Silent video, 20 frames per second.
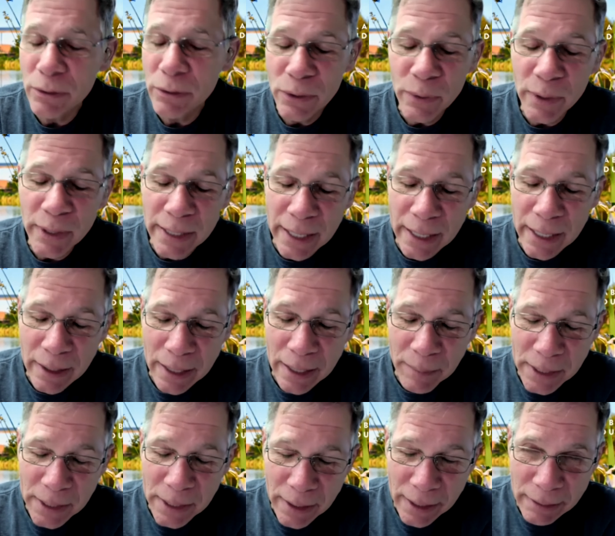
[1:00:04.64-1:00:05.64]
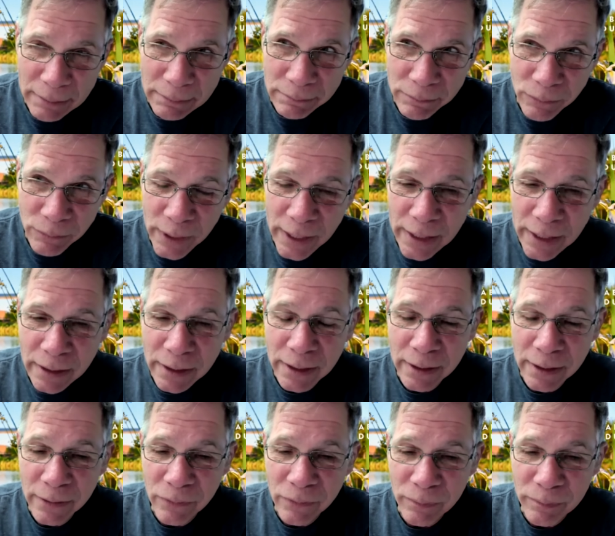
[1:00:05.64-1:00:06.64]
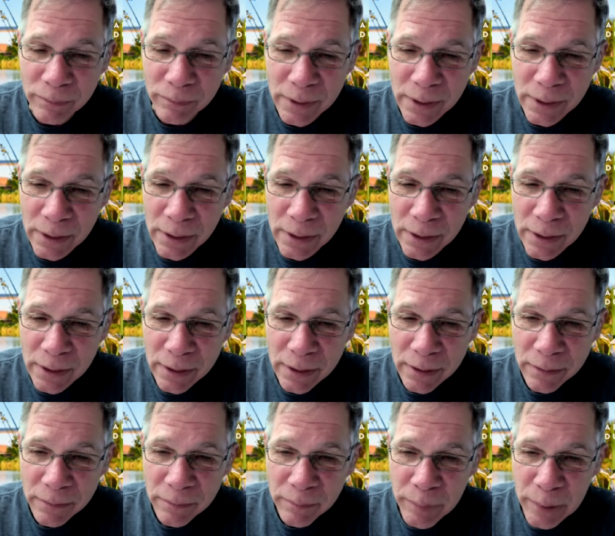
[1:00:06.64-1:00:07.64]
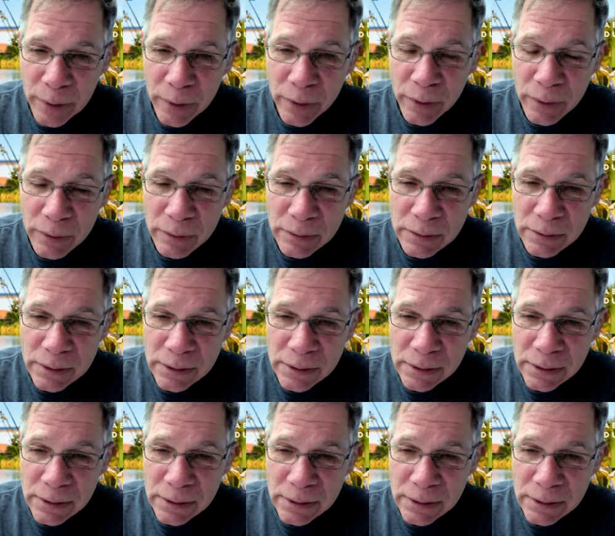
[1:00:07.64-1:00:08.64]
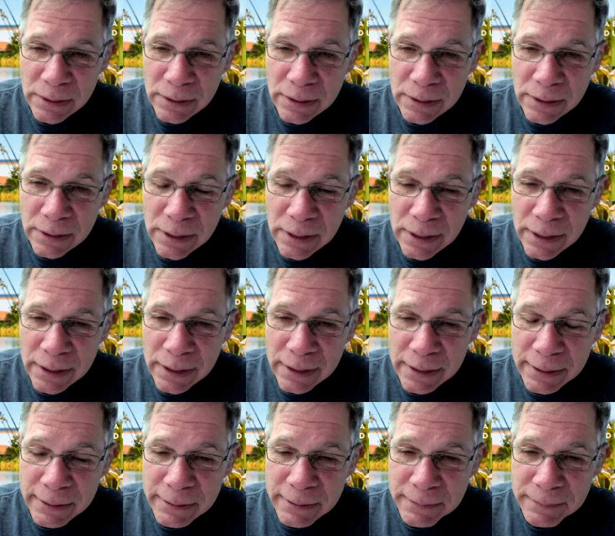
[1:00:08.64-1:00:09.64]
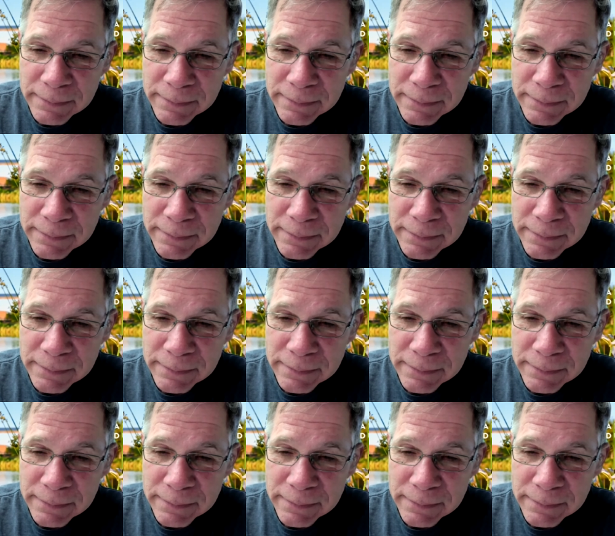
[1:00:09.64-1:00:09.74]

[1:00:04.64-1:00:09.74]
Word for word: doing that. I mean, I when I think of birds, uh,